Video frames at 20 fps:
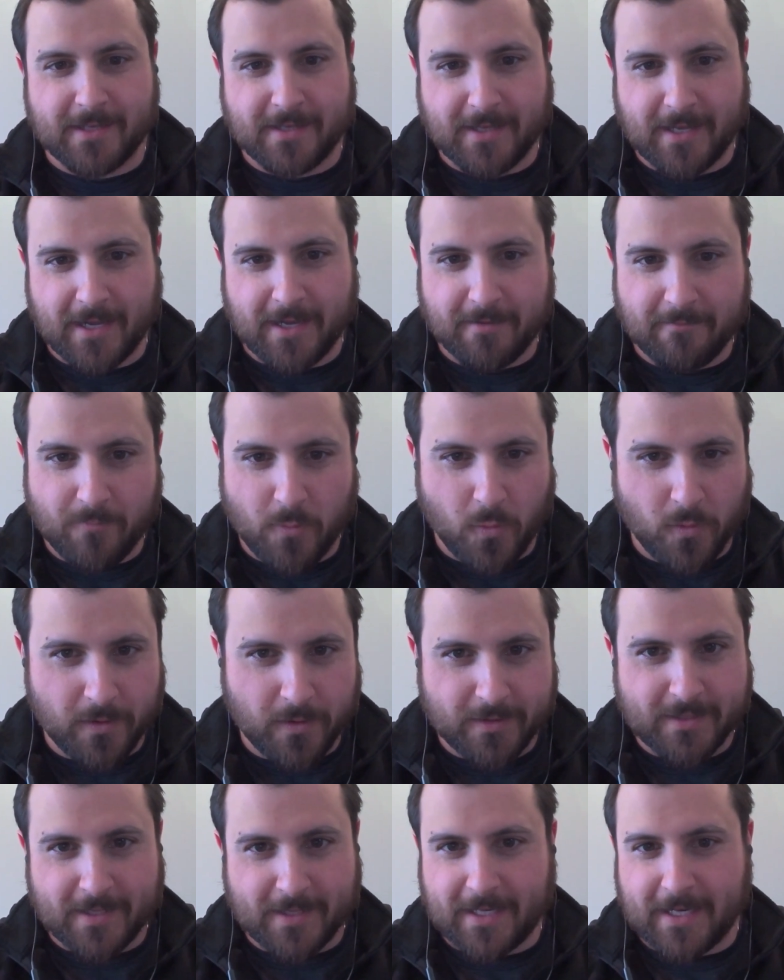and then more
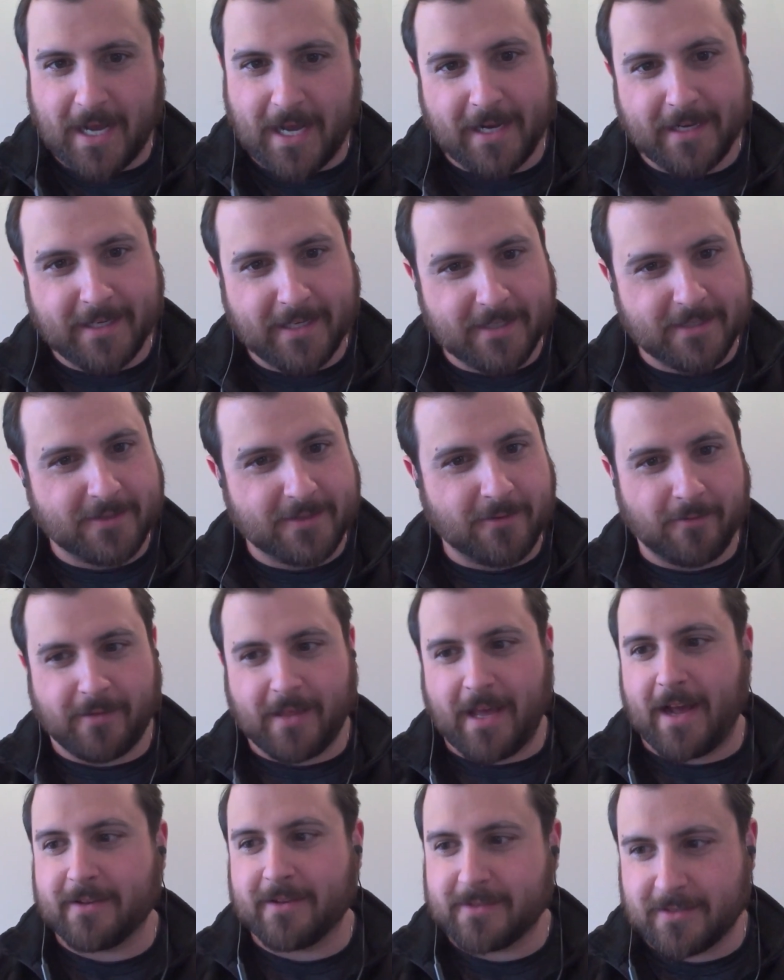into the 90s
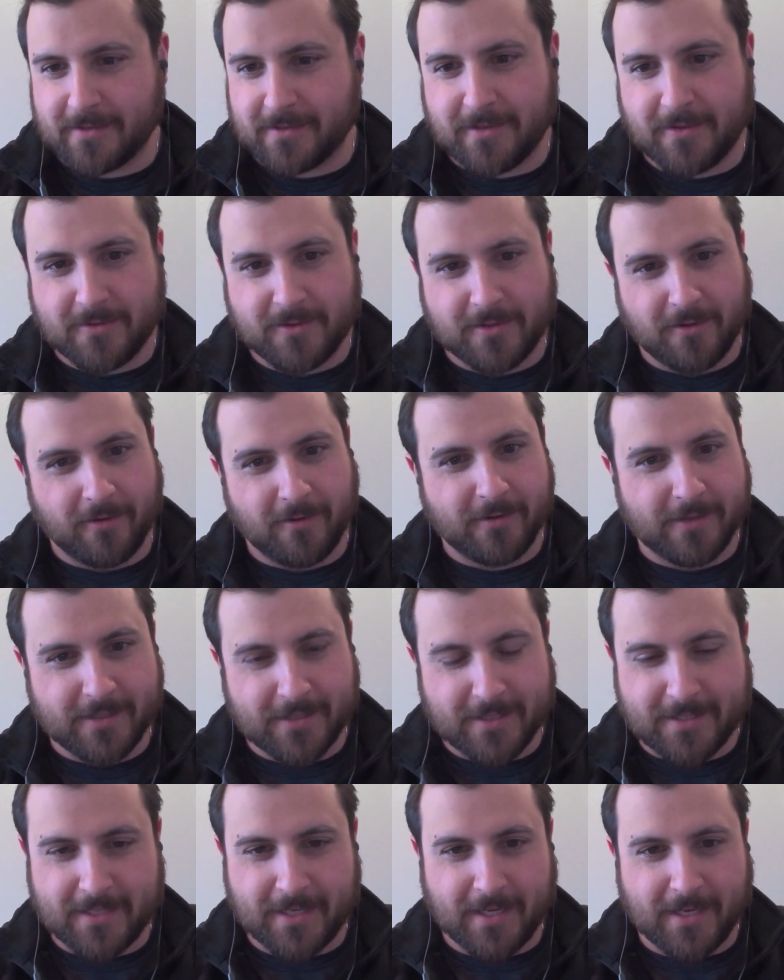2000s you started
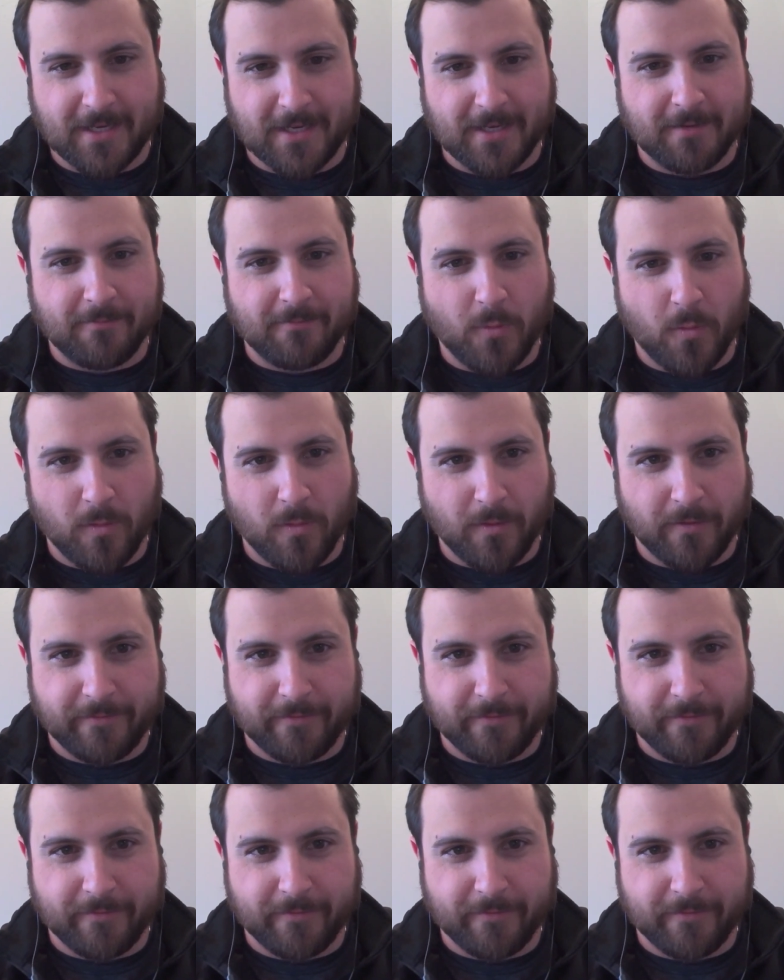to see more